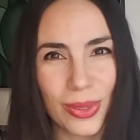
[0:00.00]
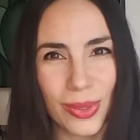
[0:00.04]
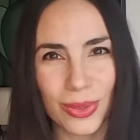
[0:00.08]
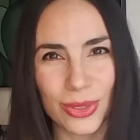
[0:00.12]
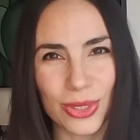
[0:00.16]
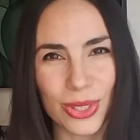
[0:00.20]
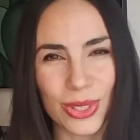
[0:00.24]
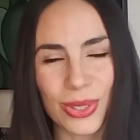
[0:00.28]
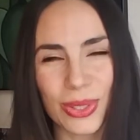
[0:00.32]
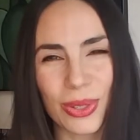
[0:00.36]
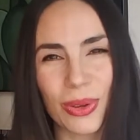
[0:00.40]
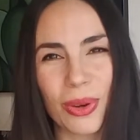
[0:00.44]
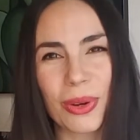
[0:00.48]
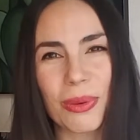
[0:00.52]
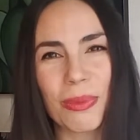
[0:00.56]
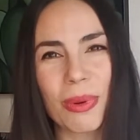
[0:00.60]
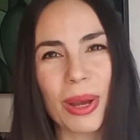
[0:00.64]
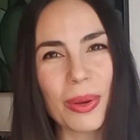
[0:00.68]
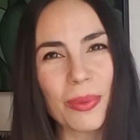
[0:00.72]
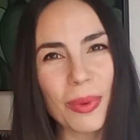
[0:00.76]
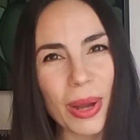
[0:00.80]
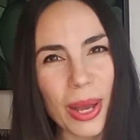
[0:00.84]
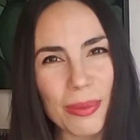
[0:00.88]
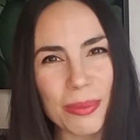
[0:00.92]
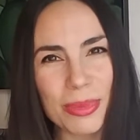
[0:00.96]
Just go to my
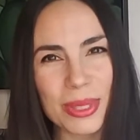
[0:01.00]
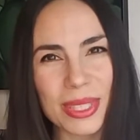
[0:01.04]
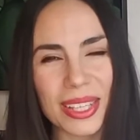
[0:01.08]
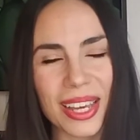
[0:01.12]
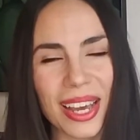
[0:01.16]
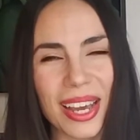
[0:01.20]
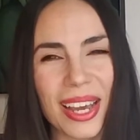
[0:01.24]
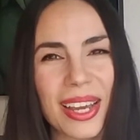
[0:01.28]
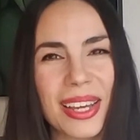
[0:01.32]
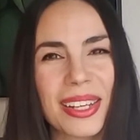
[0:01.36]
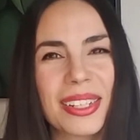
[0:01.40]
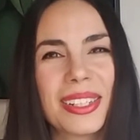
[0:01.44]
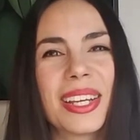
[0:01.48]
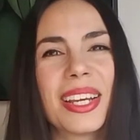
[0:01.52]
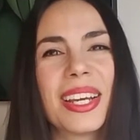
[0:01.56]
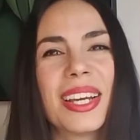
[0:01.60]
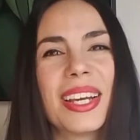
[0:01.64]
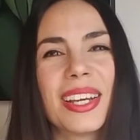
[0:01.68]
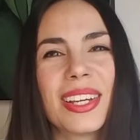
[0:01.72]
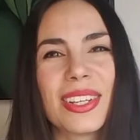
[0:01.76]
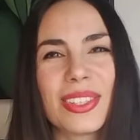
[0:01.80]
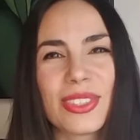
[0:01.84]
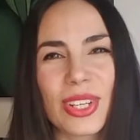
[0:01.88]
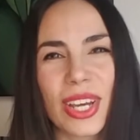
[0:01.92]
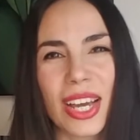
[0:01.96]
website,
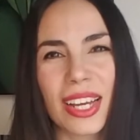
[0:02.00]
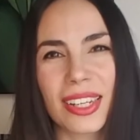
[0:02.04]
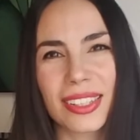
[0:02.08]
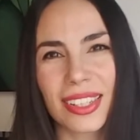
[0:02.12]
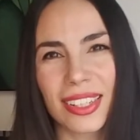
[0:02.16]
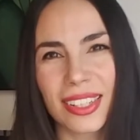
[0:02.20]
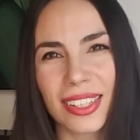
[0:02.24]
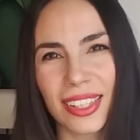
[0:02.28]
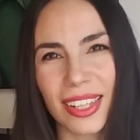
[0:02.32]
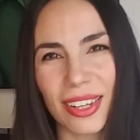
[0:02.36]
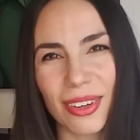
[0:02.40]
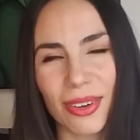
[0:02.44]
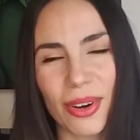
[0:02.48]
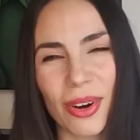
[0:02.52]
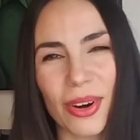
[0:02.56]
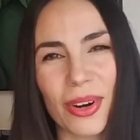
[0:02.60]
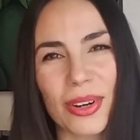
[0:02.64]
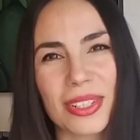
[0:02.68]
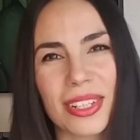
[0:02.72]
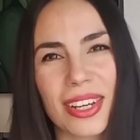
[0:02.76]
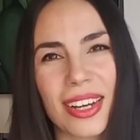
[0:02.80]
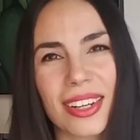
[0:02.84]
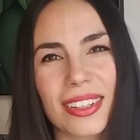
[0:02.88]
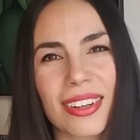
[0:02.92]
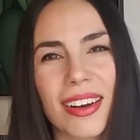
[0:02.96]

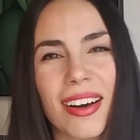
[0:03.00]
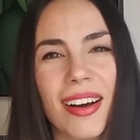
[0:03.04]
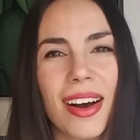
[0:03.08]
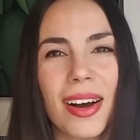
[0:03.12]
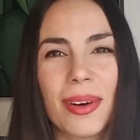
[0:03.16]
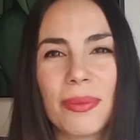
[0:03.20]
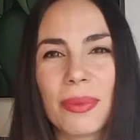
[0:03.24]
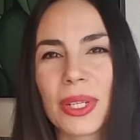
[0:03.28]
JacquelineClaireArt.com,